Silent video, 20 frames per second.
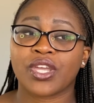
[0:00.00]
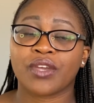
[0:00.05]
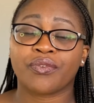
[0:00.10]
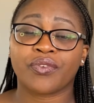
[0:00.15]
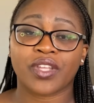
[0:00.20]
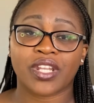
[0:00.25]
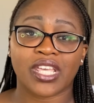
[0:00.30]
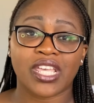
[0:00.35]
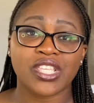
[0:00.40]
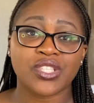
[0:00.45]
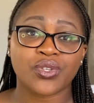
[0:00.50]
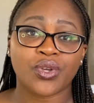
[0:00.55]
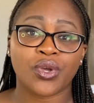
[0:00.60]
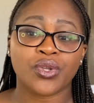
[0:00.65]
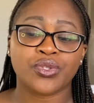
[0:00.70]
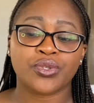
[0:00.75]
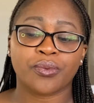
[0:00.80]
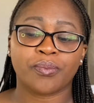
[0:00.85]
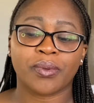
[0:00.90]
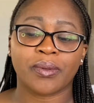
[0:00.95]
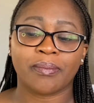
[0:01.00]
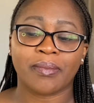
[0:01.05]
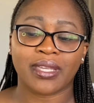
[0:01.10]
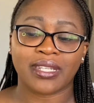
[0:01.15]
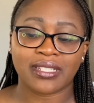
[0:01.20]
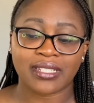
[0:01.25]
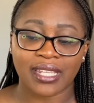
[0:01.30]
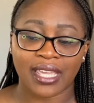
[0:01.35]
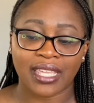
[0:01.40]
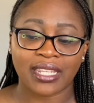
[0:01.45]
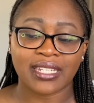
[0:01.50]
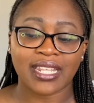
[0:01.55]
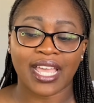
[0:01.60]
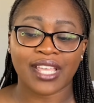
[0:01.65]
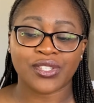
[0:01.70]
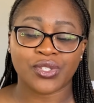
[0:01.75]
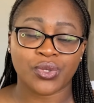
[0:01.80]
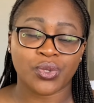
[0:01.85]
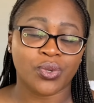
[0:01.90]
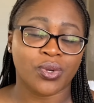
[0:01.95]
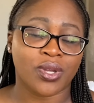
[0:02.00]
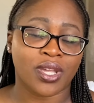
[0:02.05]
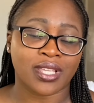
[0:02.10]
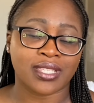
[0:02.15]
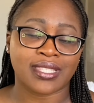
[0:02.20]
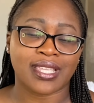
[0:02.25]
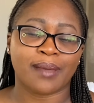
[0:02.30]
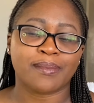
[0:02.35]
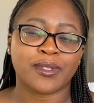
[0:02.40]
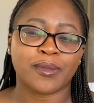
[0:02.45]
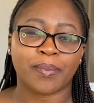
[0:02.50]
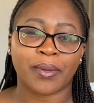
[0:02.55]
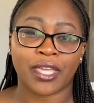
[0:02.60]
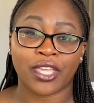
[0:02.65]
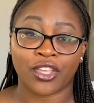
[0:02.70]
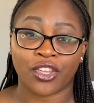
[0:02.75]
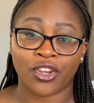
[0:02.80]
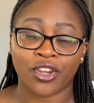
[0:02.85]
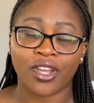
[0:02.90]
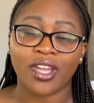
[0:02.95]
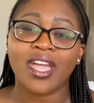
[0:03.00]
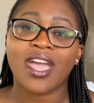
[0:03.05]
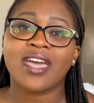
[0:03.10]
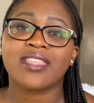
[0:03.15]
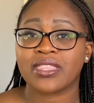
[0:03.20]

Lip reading: if it is going to be maintained as 2 exams per year,